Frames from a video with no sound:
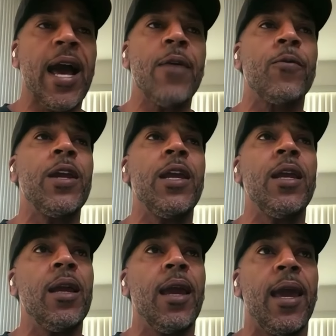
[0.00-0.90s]

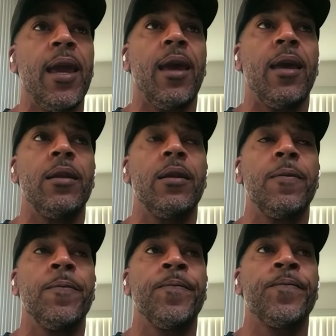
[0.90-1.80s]
Kyrie and
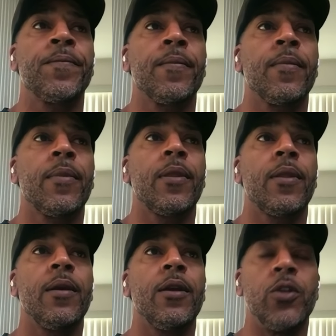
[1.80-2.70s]

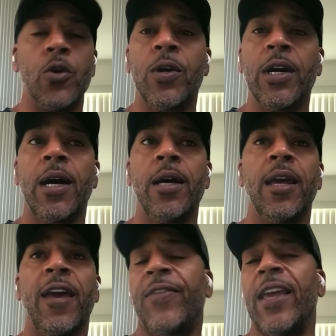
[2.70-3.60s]

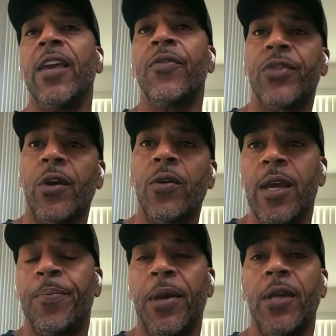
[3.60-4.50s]
Luka, if they get
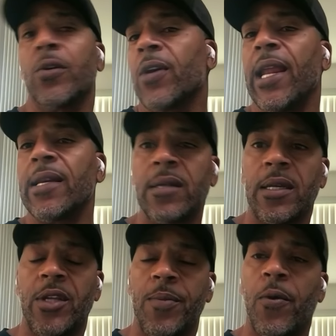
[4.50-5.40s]
30 apiece, okay, that's
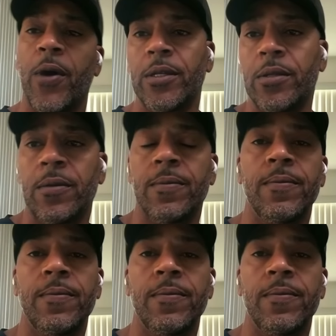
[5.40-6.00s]
60 points.